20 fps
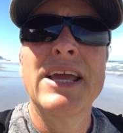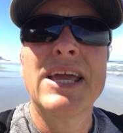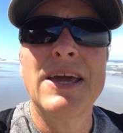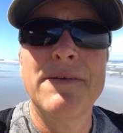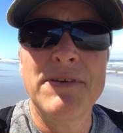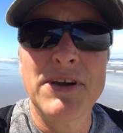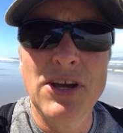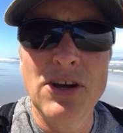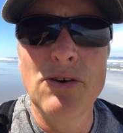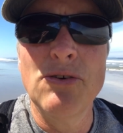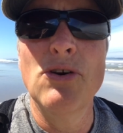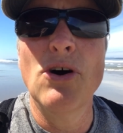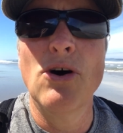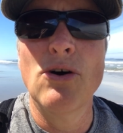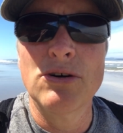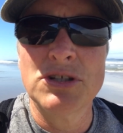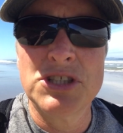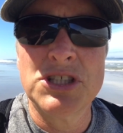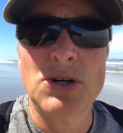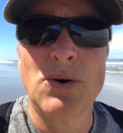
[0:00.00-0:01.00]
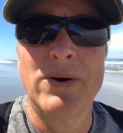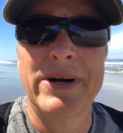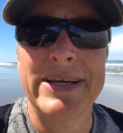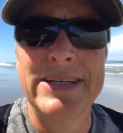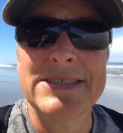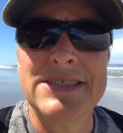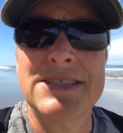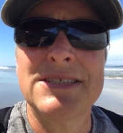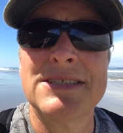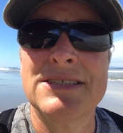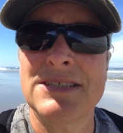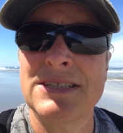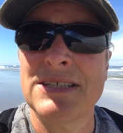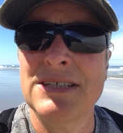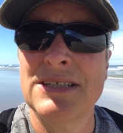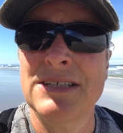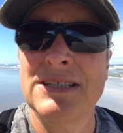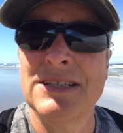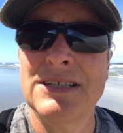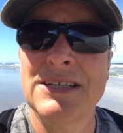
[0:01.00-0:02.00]
giving you no choice
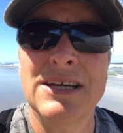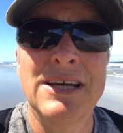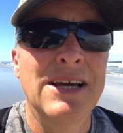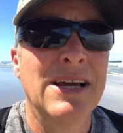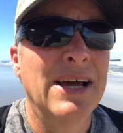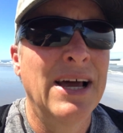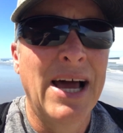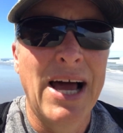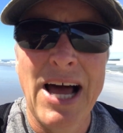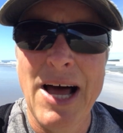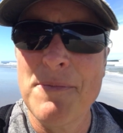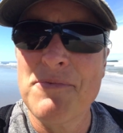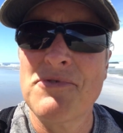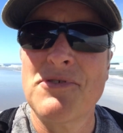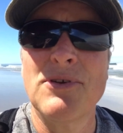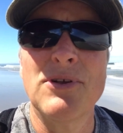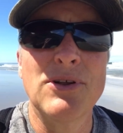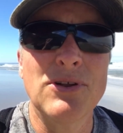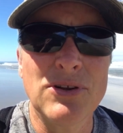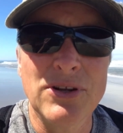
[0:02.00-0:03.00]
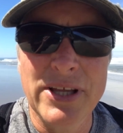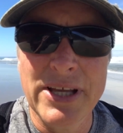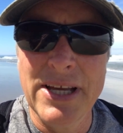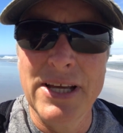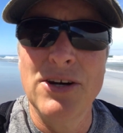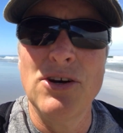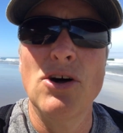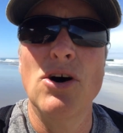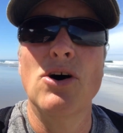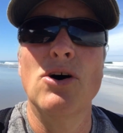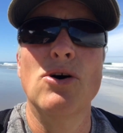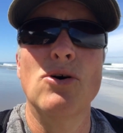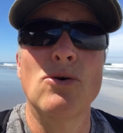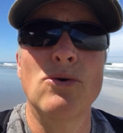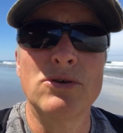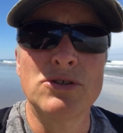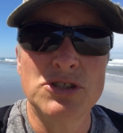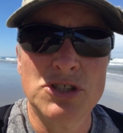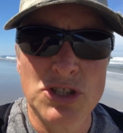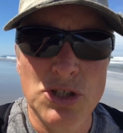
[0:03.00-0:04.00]
absolutely
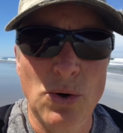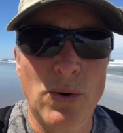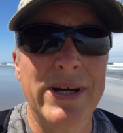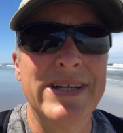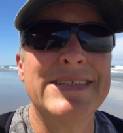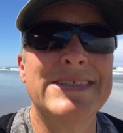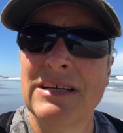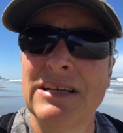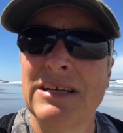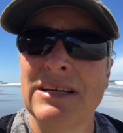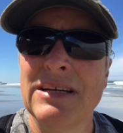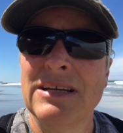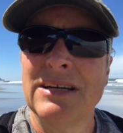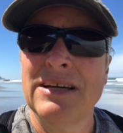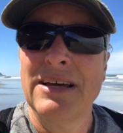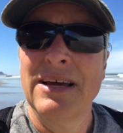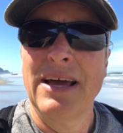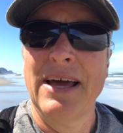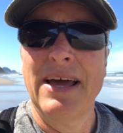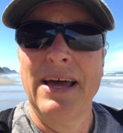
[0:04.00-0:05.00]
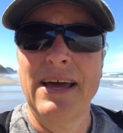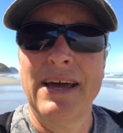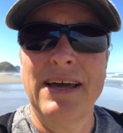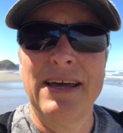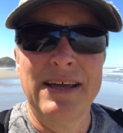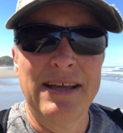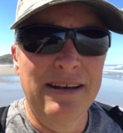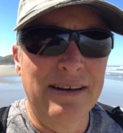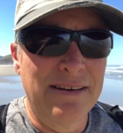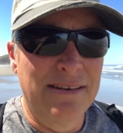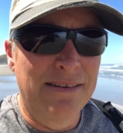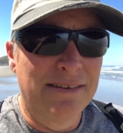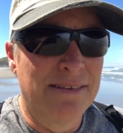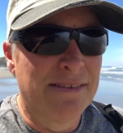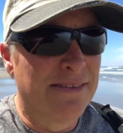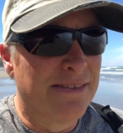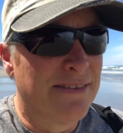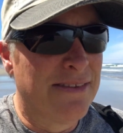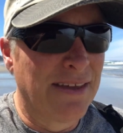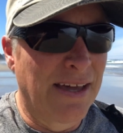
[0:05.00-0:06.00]
no choice and
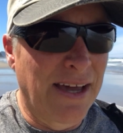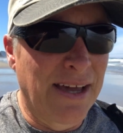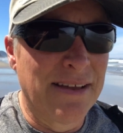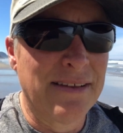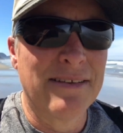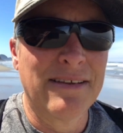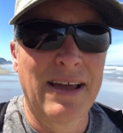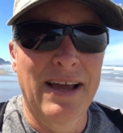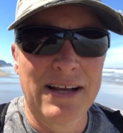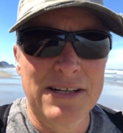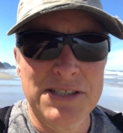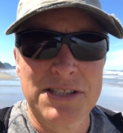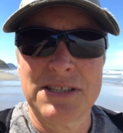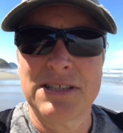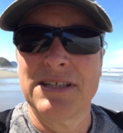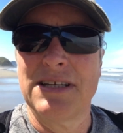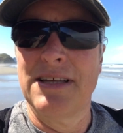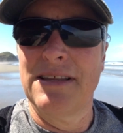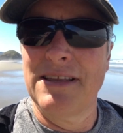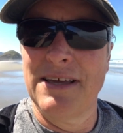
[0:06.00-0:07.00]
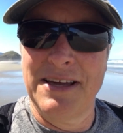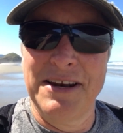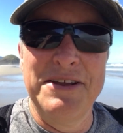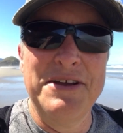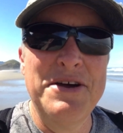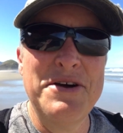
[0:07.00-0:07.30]
that actually then